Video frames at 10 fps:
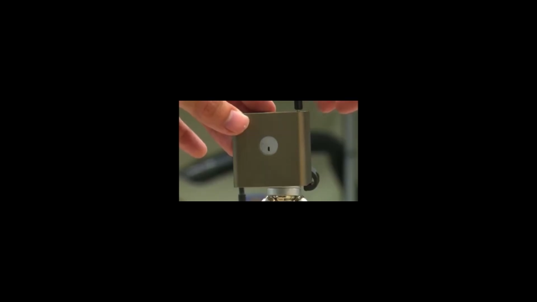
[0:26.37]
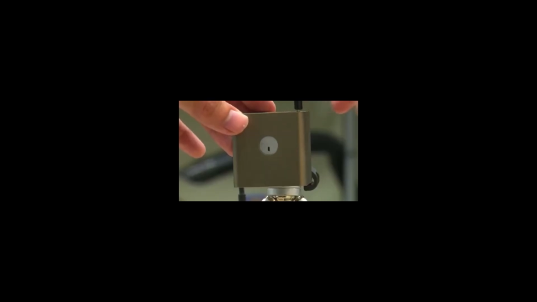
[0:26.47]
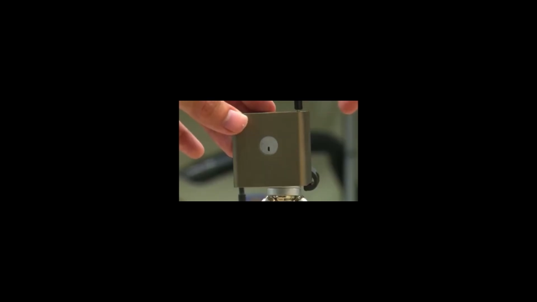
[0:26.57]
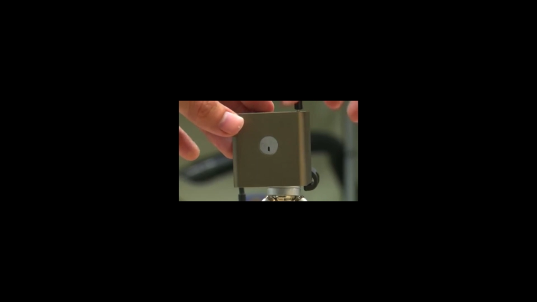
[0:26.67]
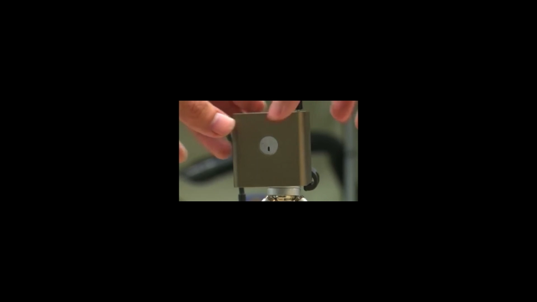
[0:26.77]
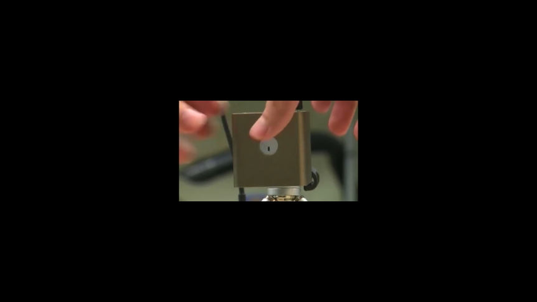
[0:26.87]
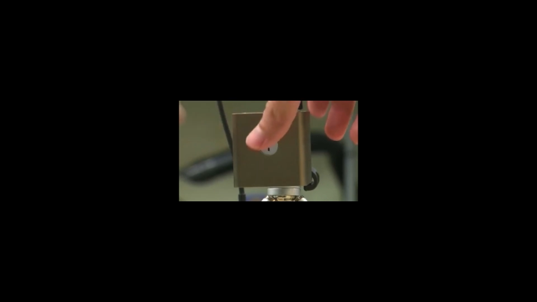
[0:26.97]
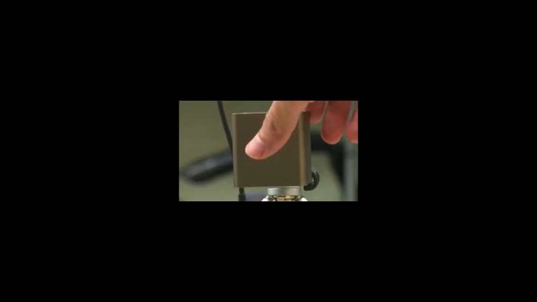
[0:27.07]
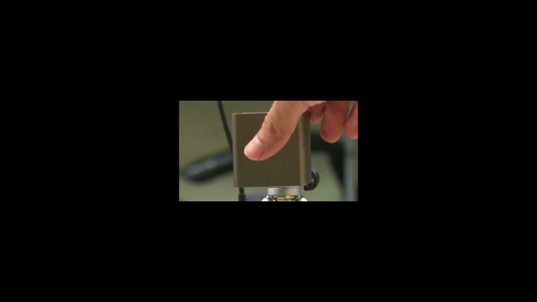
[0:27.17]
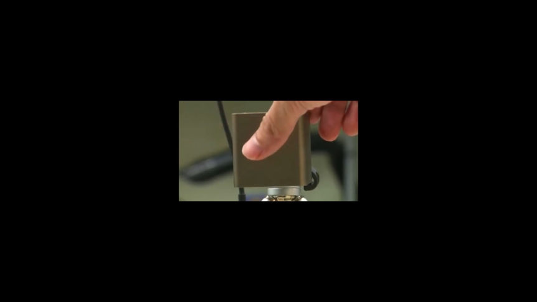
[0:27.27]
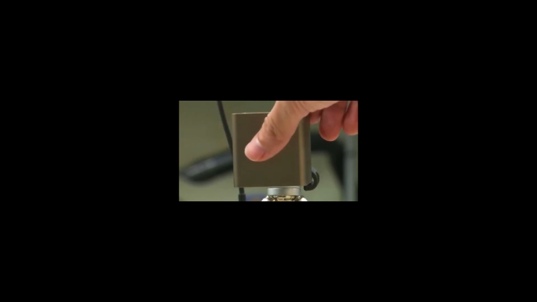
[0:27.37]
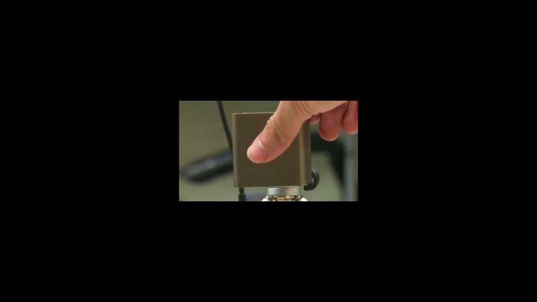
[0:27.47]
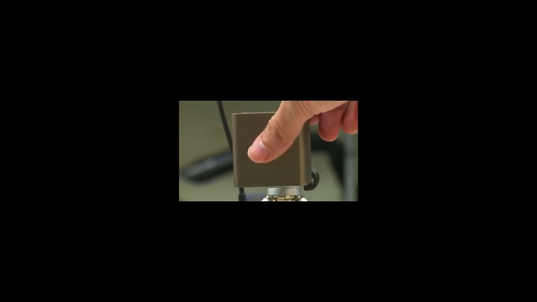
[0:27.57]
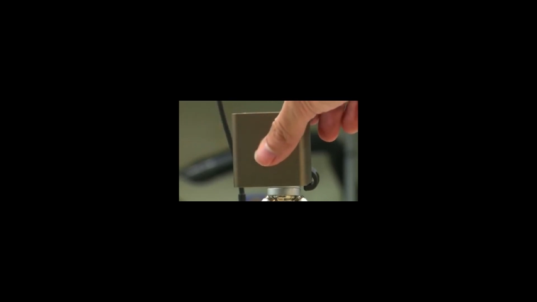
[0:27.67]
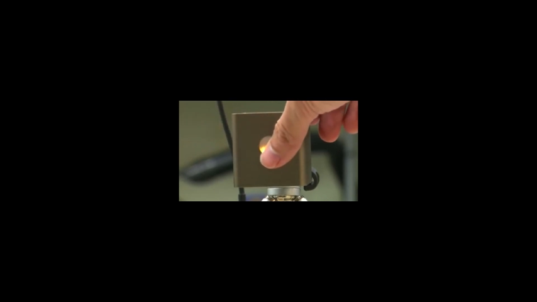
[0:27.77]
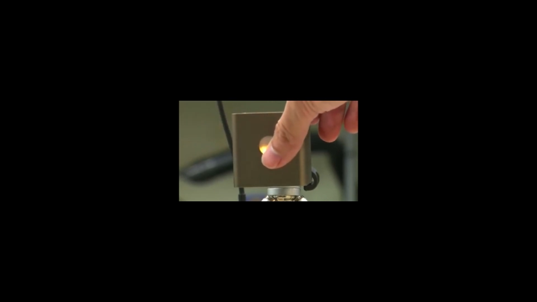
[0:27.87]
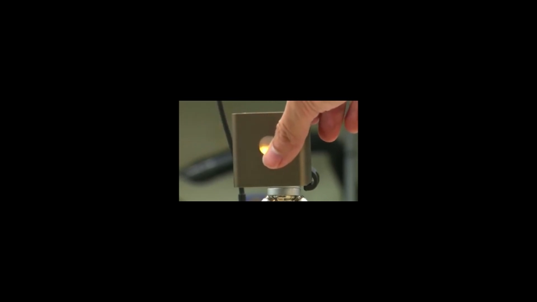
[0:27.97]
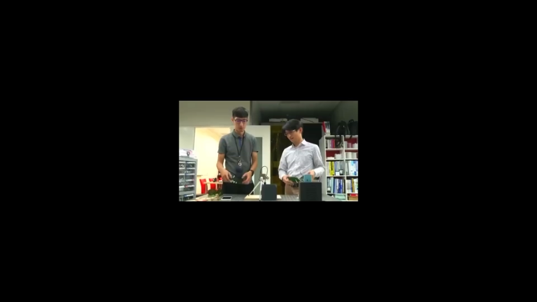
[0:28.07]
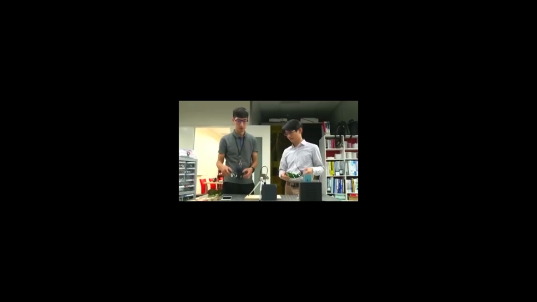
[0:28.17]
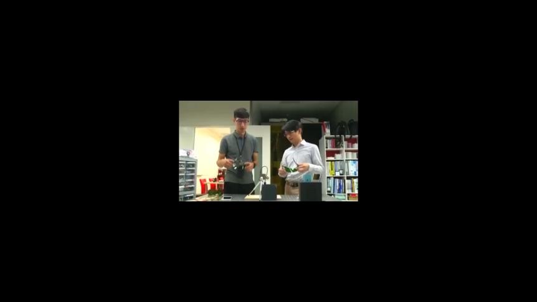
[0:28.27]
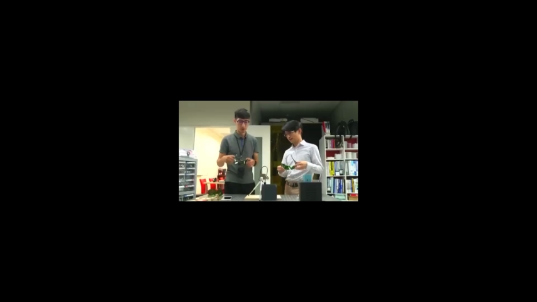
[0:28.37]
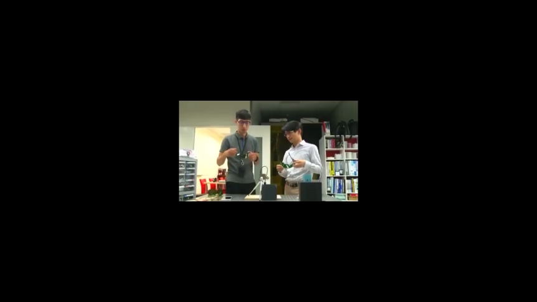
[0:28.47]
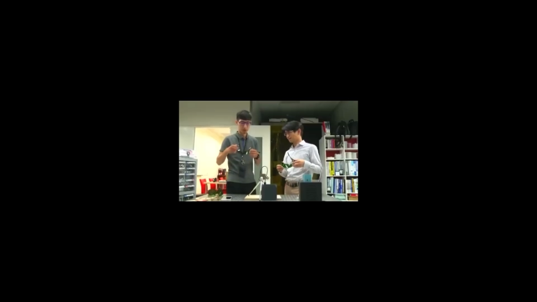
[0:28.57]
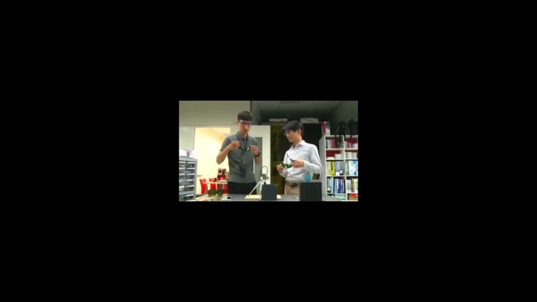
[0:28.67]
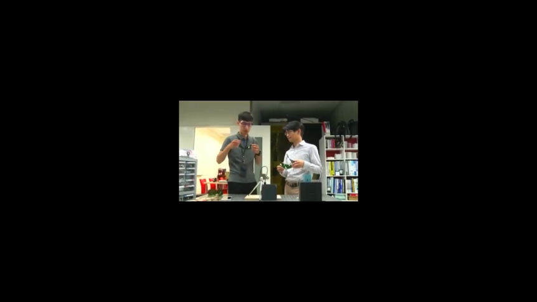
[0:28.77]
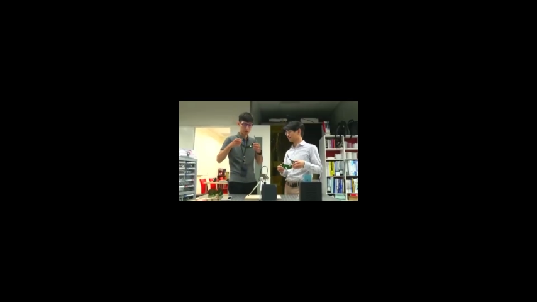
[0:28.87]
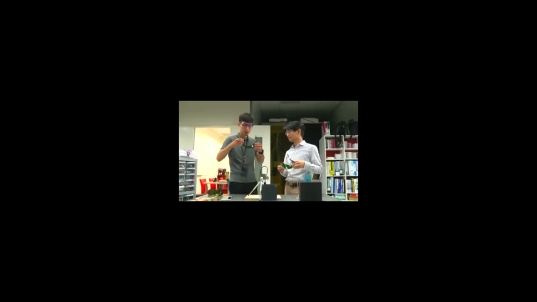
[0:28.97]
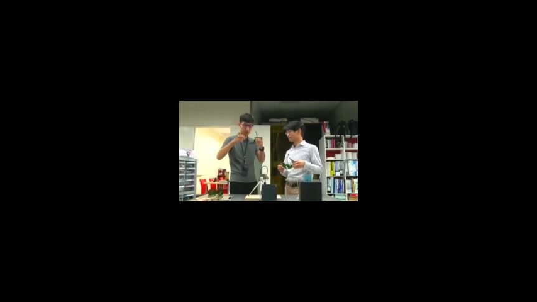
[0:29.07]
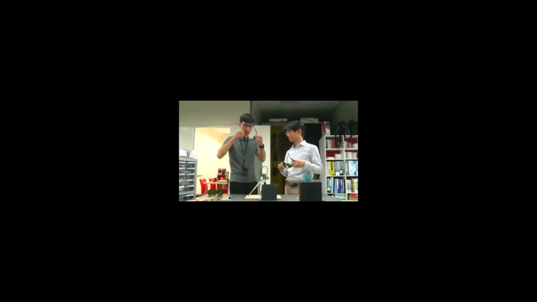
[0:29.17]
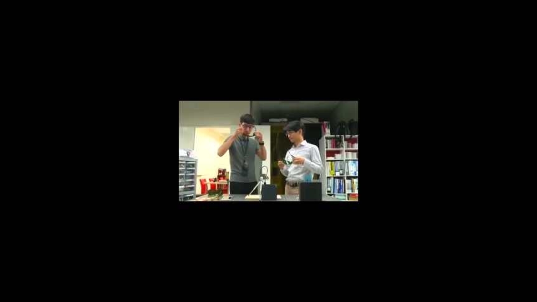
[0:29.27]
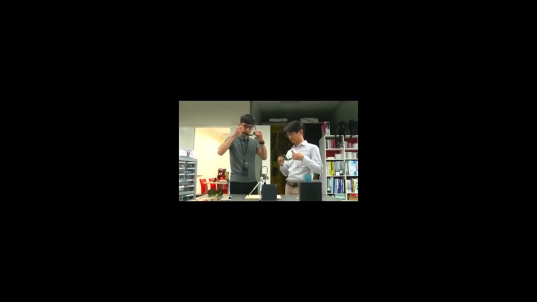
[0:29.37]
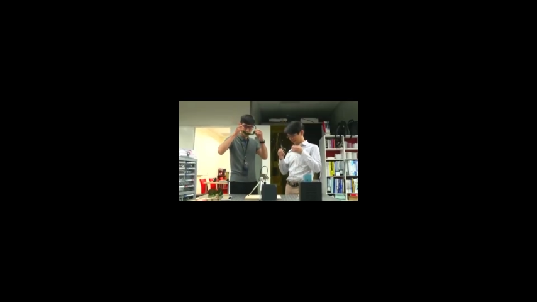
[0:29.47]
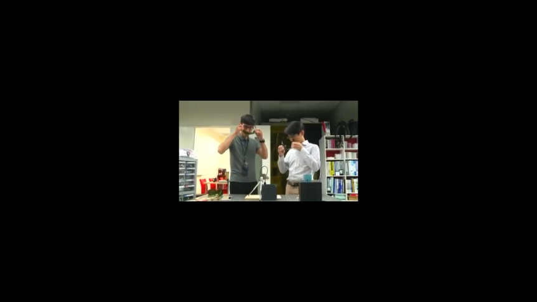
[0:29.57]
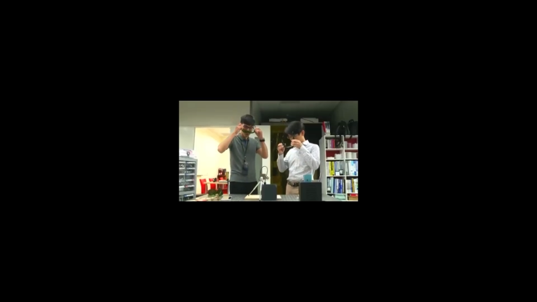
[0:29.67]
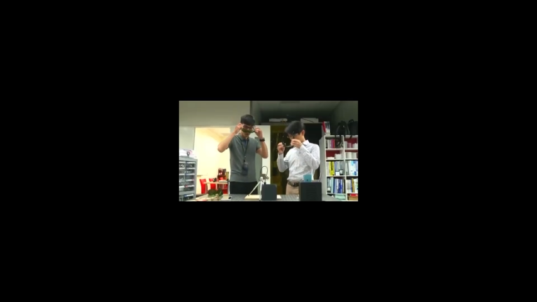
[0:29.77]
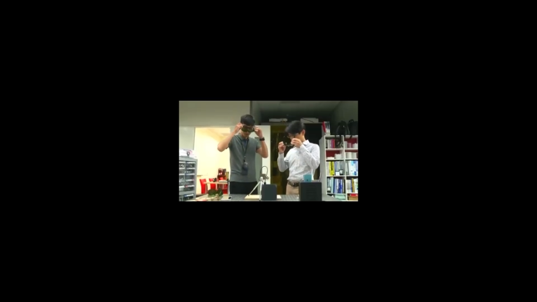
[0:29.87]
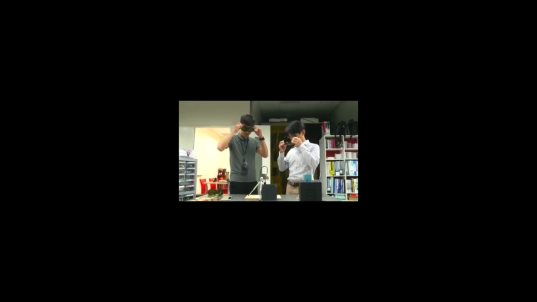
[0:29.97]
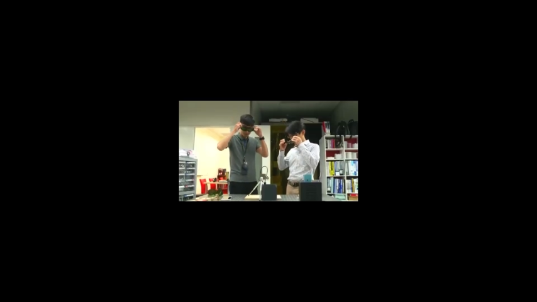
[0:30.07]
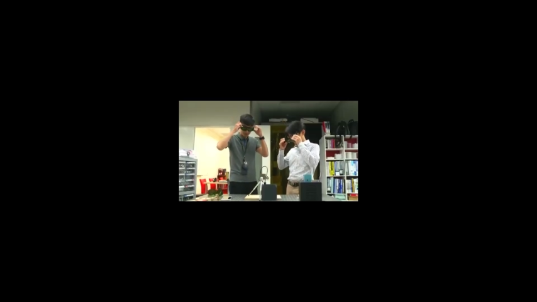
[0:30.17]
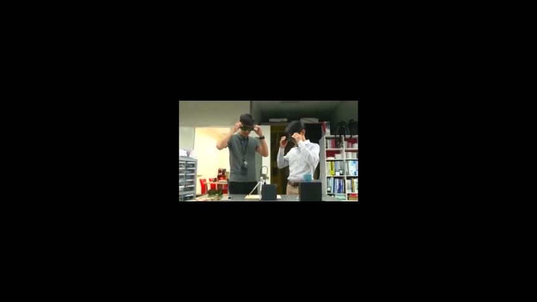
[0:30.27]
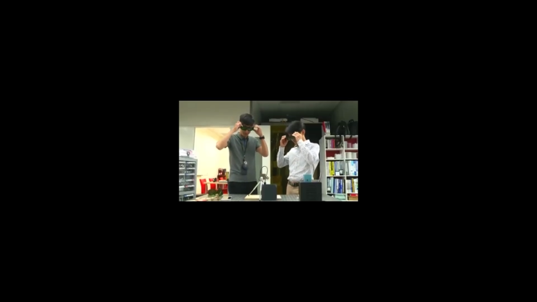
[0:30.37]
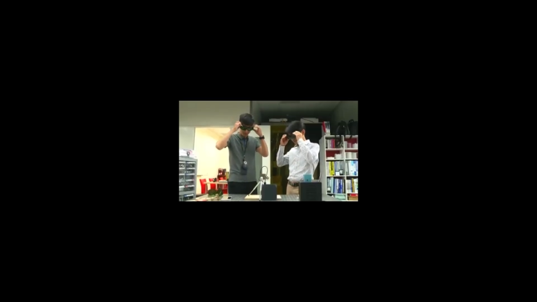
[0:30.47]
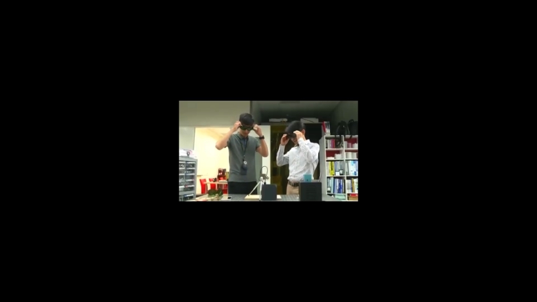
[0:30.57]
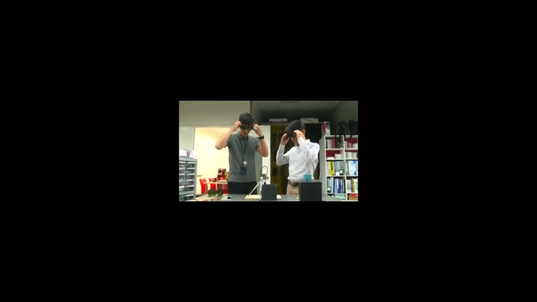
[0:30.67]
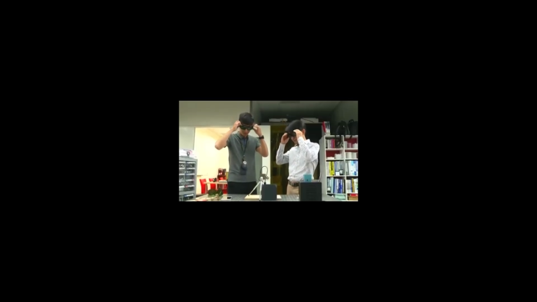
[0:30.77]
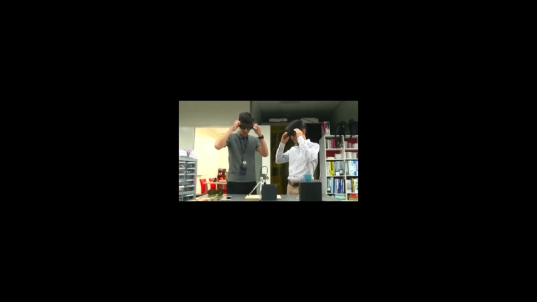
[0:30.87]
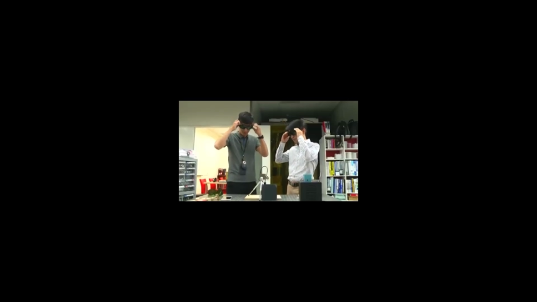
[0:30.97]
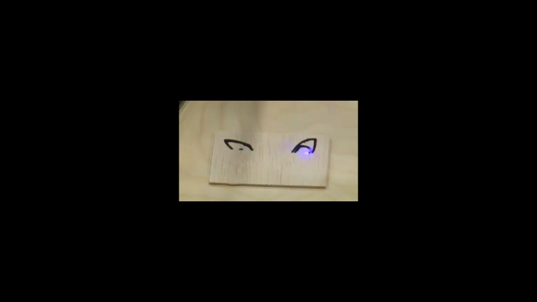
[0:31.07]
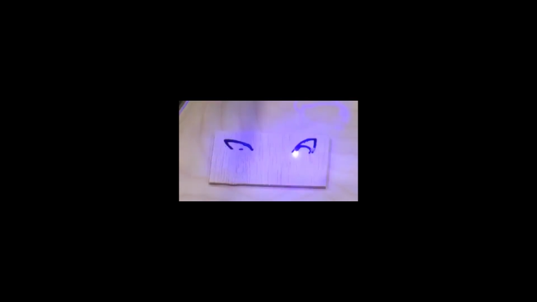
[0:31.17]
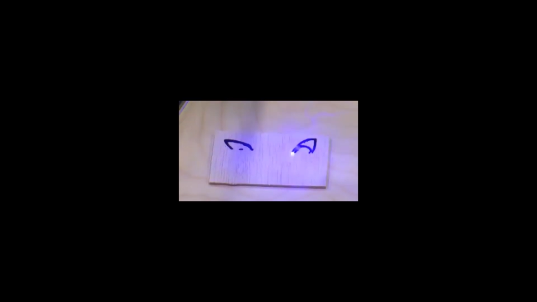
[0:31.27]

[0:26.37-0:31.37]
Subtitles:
No face is visible, so there are no lips to read.